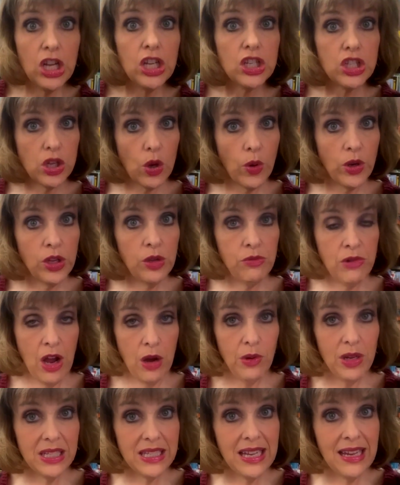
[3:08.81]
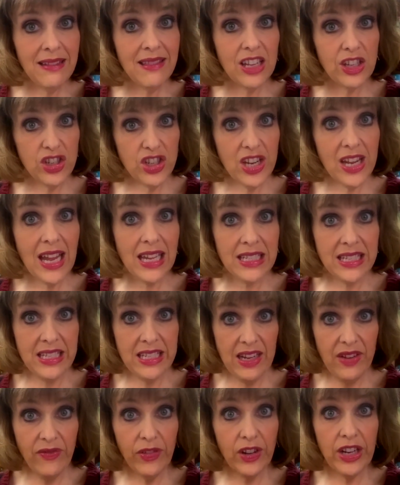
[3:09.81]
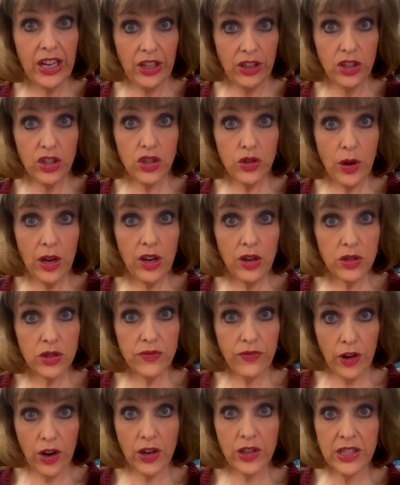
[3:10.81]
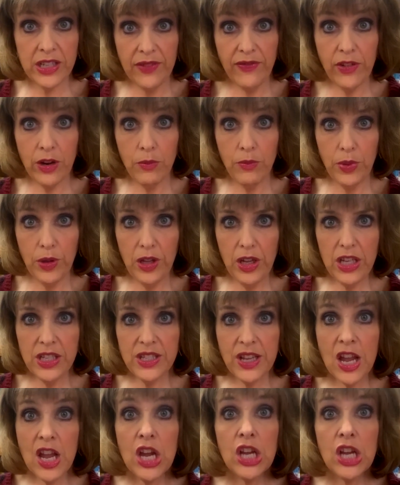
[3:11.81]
So are you noticing that she has different illustrators for her different books?